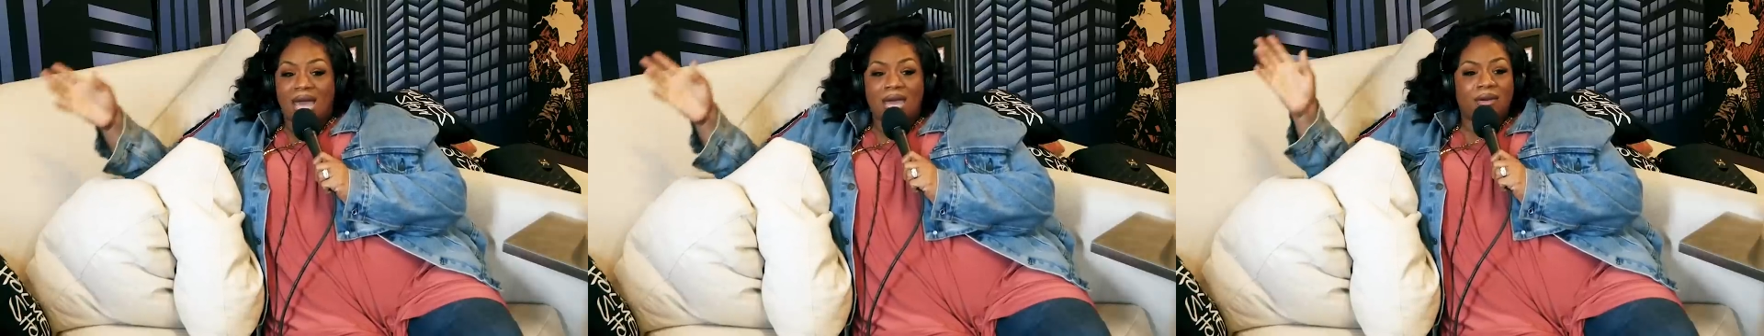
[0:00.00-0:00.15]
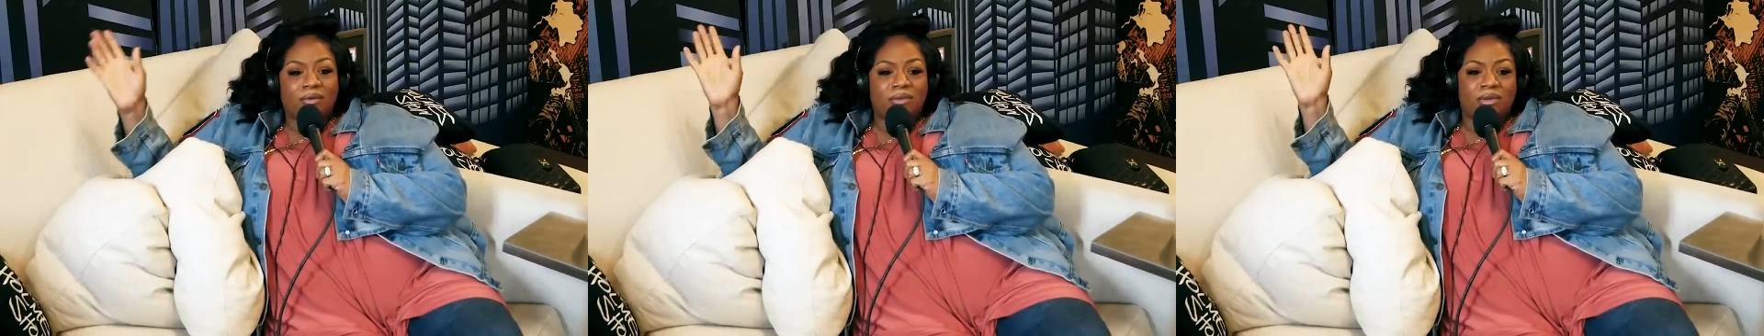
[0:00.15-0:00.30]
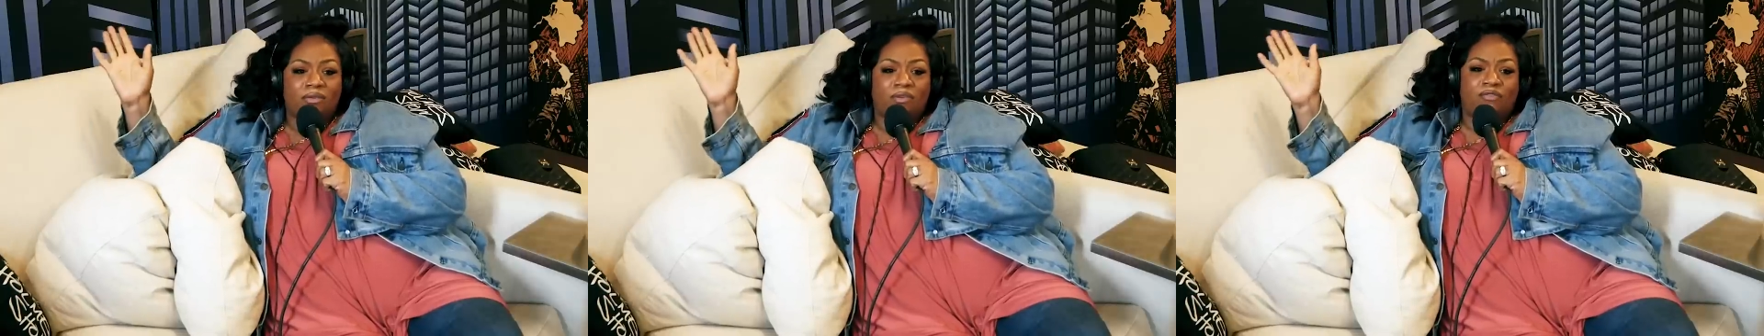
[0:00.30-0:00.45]
I
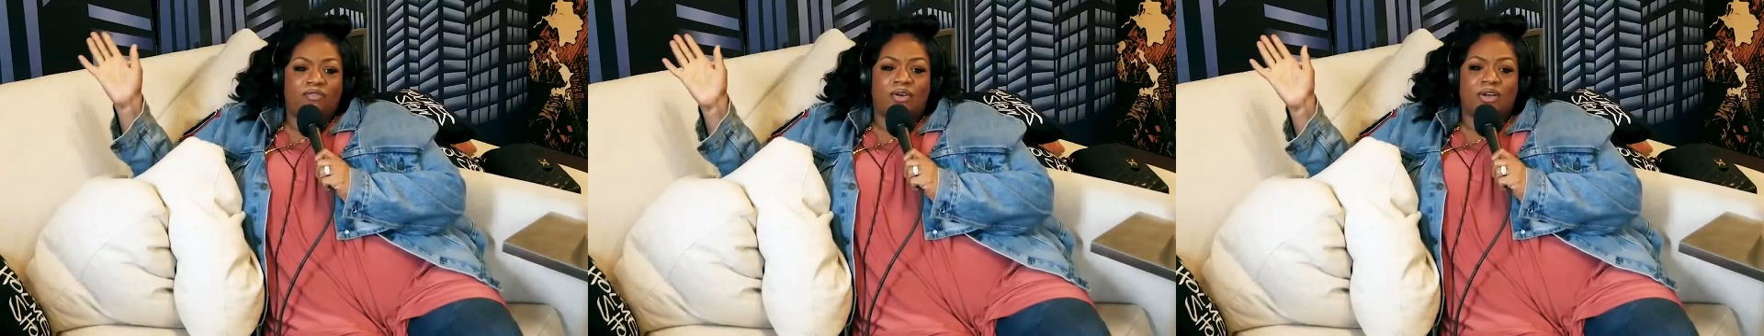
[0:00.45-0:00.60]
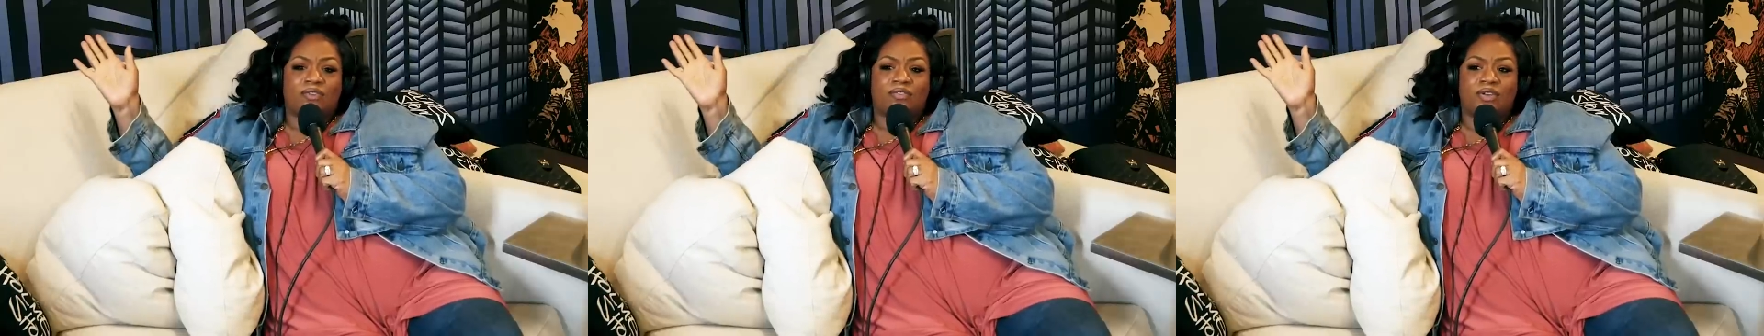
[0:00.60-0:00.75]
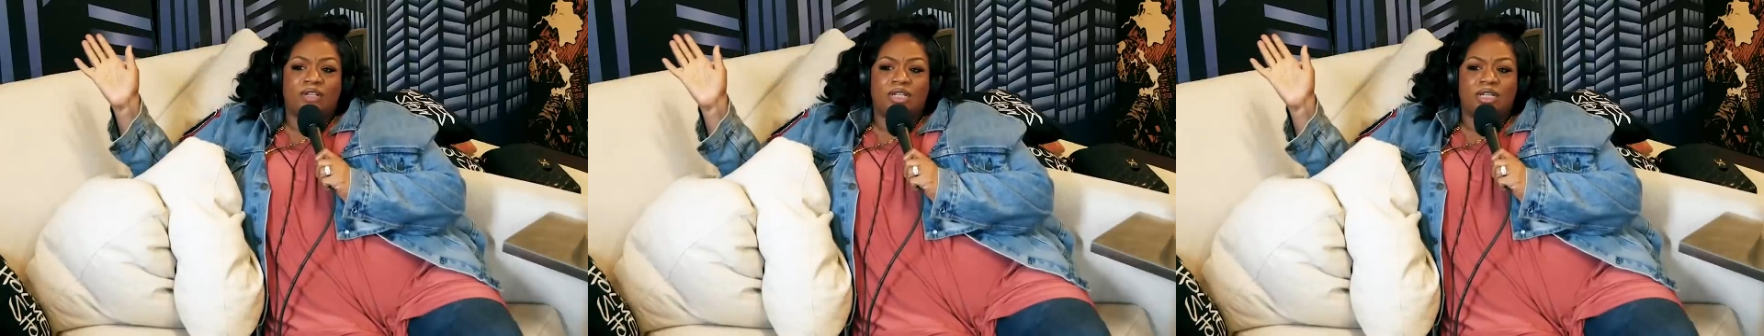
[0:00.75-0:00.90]
don't give a
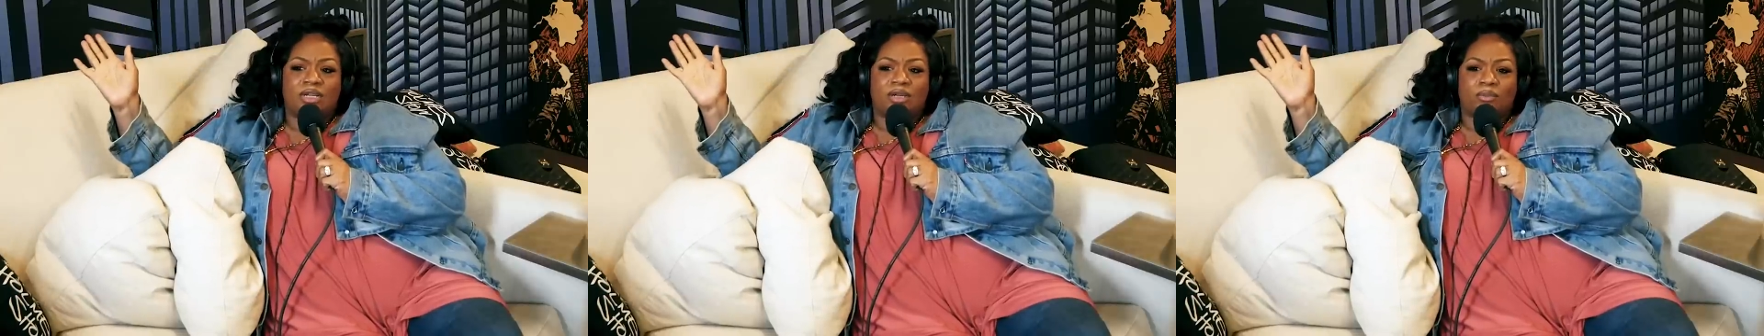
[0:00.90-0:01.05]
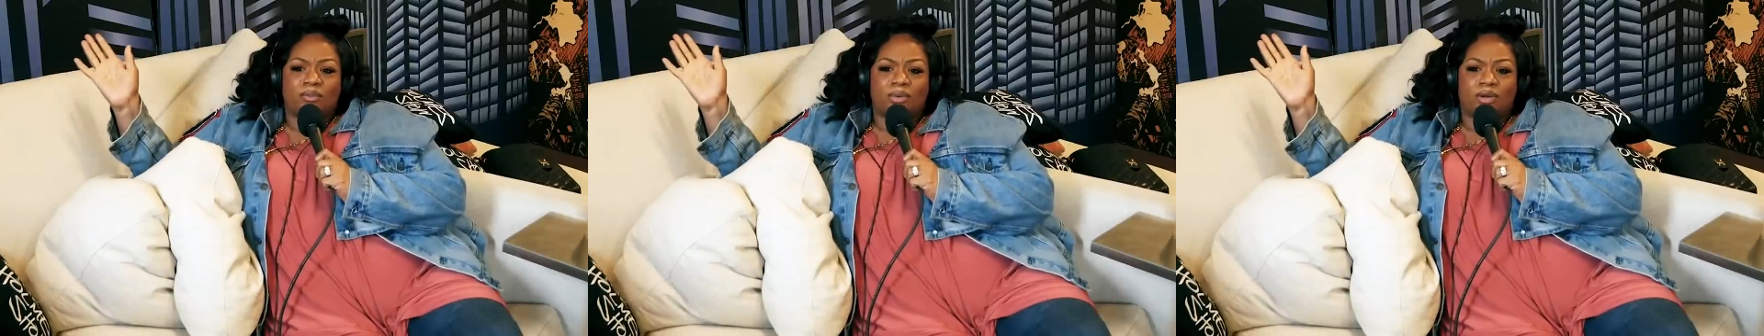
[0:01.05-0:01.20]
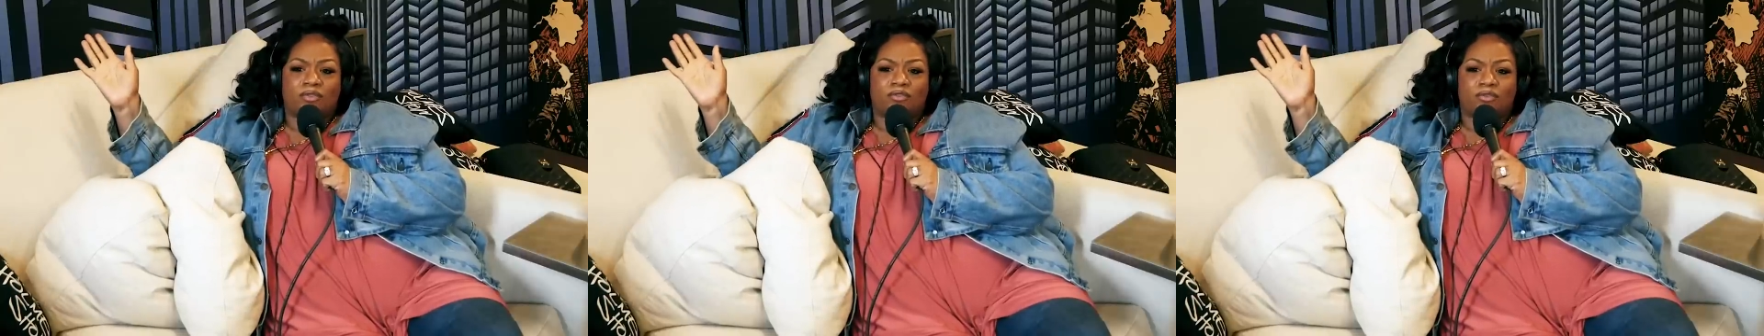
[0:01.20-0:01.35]
fuck if he
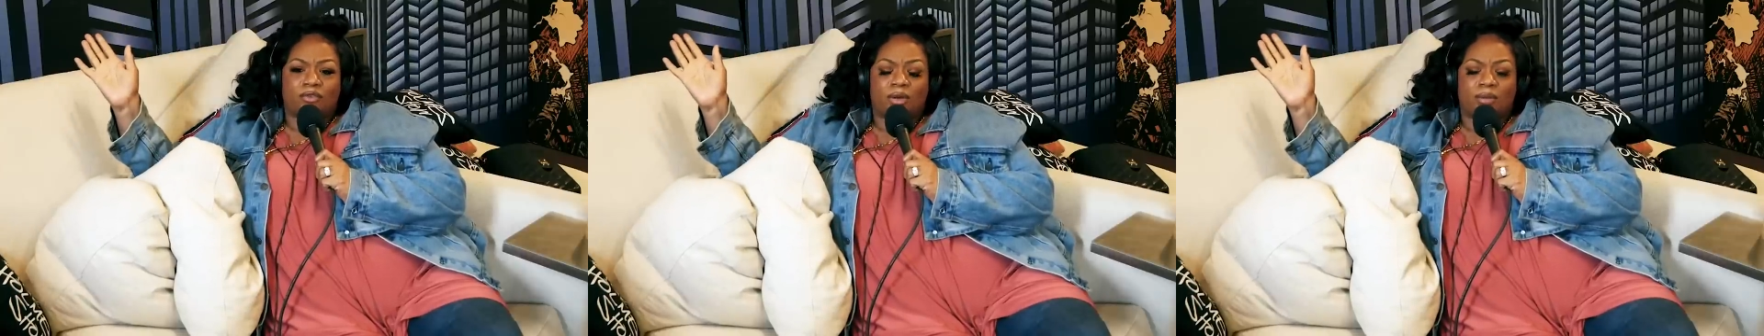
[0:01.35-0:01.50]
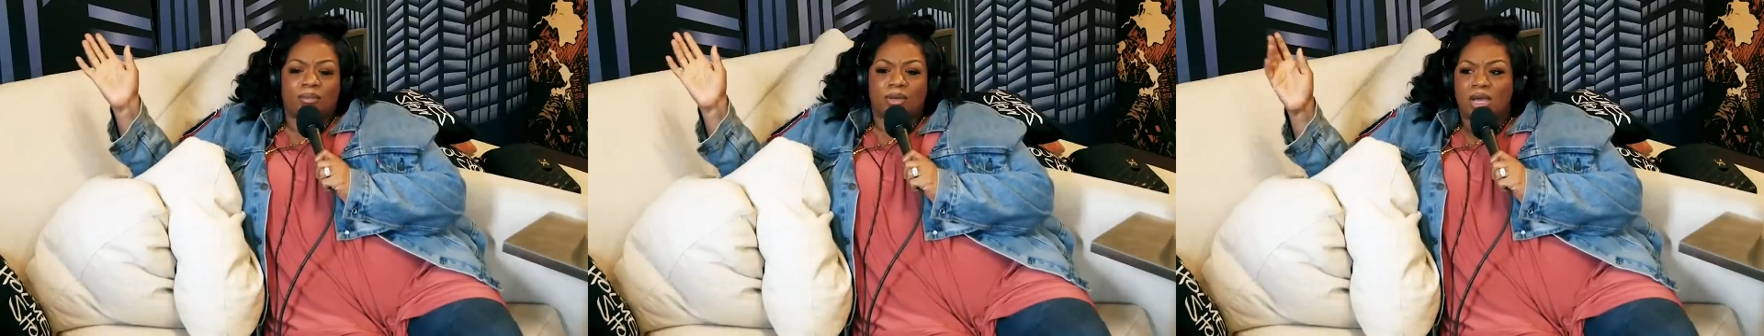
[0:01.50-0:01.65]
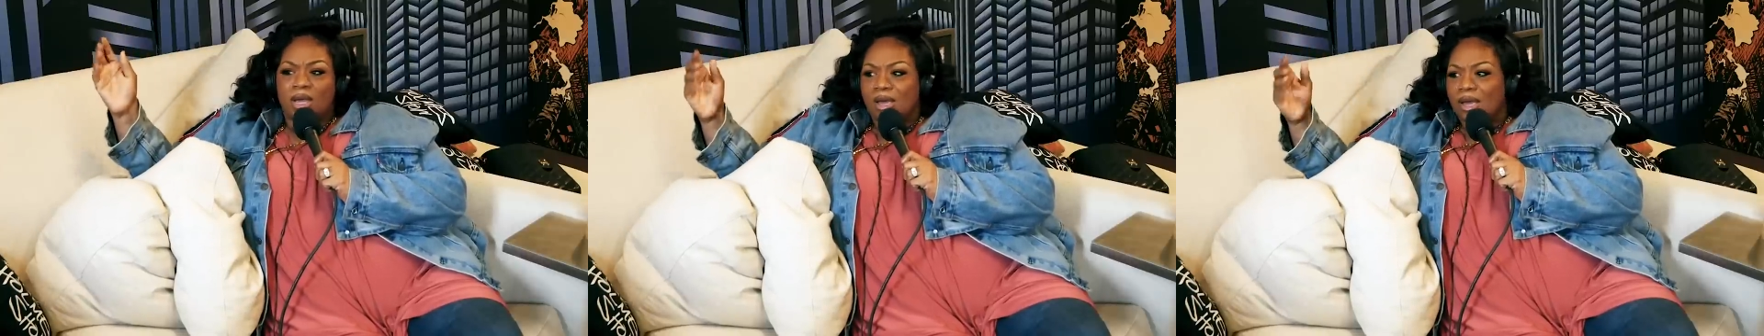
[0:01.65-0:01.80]
did run
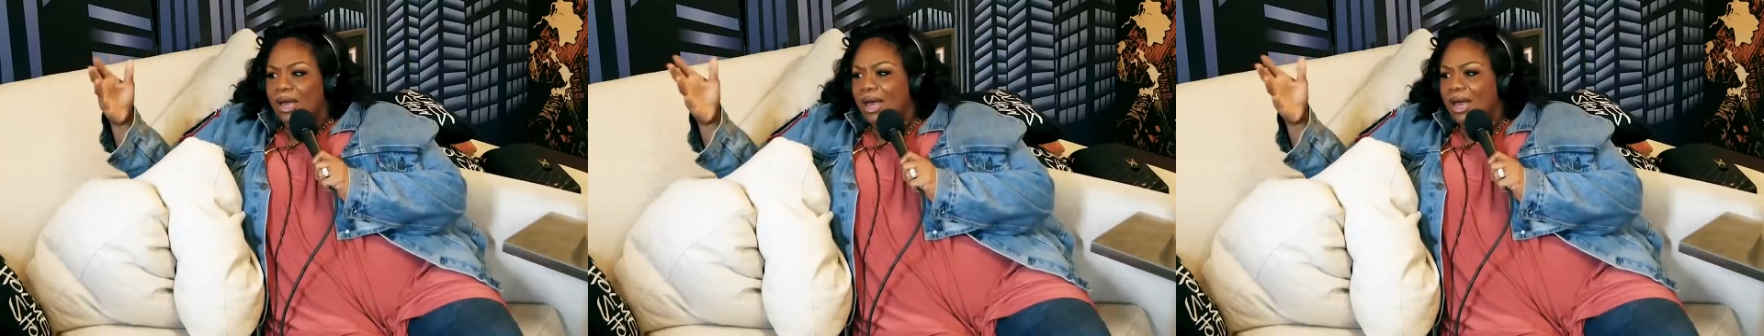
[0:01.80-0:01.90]
from me.